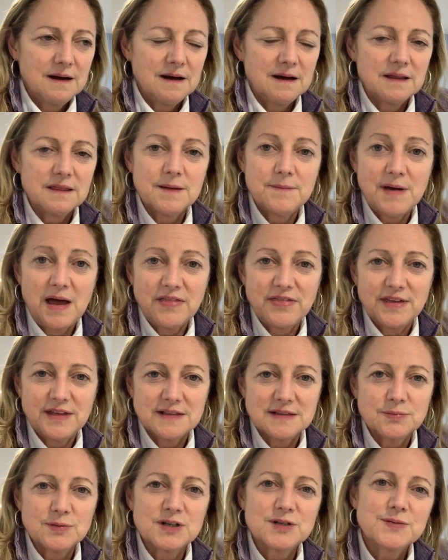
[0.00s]
the
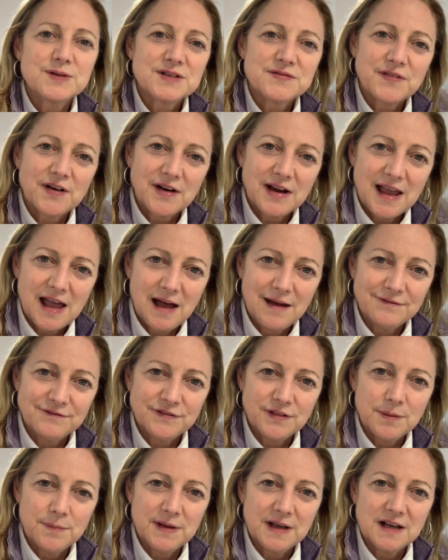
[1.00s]
methods, which was very
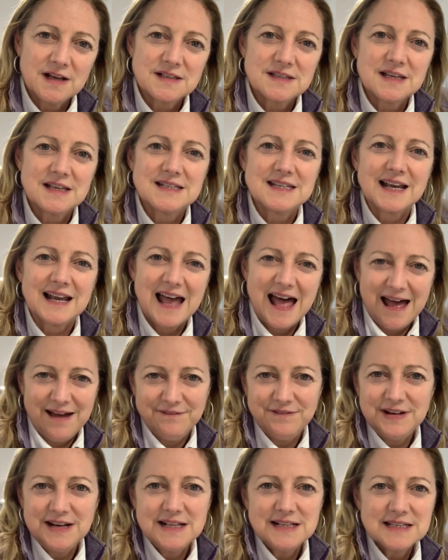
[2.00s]
helpful because it's a
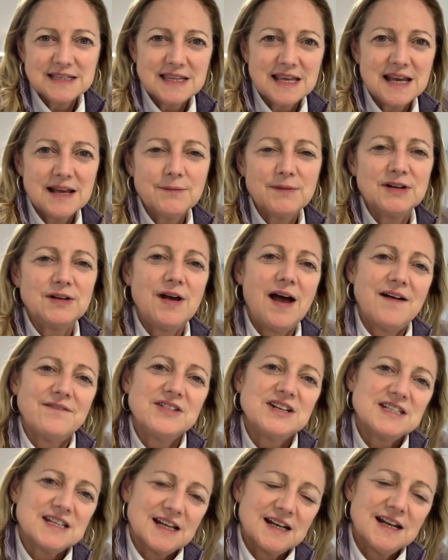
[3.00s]
confidence thing when you
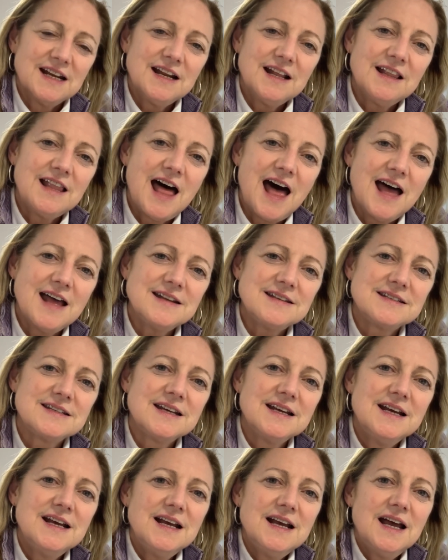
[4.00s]
haven't done it a lot.
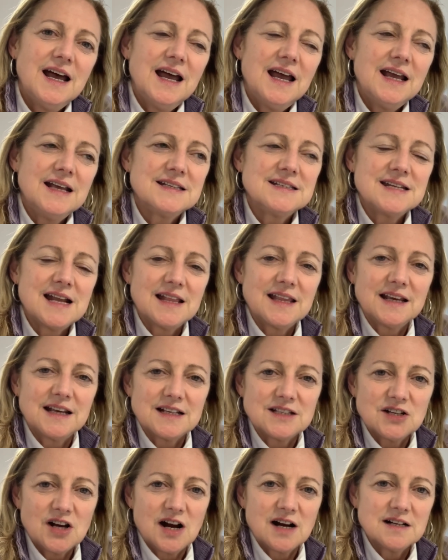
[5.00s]
It's not like
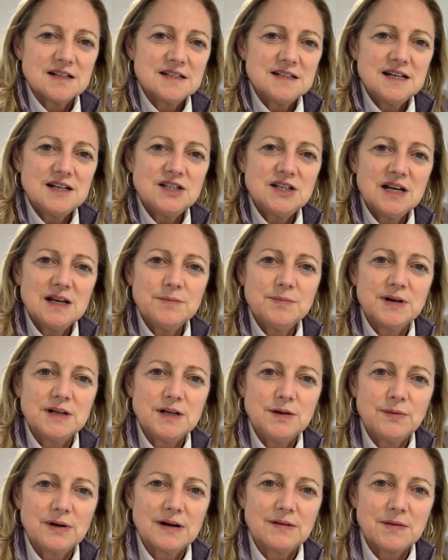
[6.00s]
it's hard stitching, but
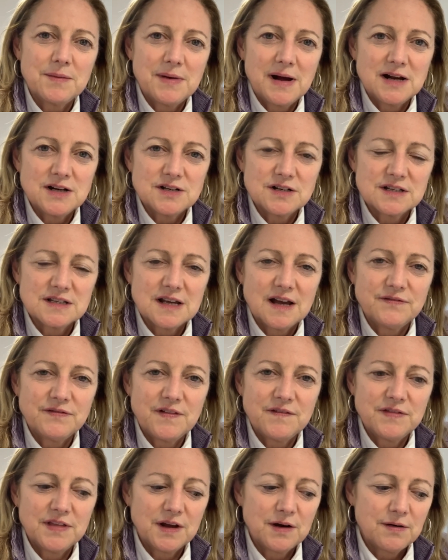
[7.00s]
you want to remind yourself
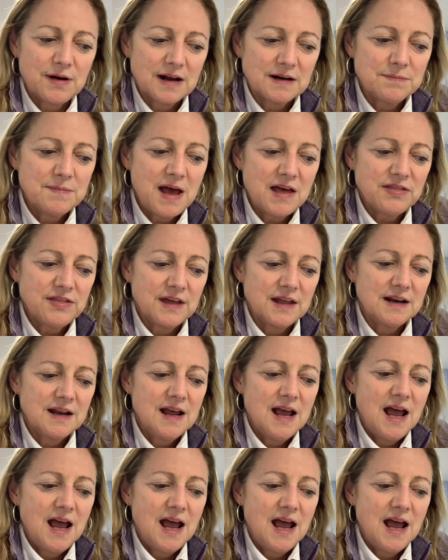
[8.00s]
of the correct method.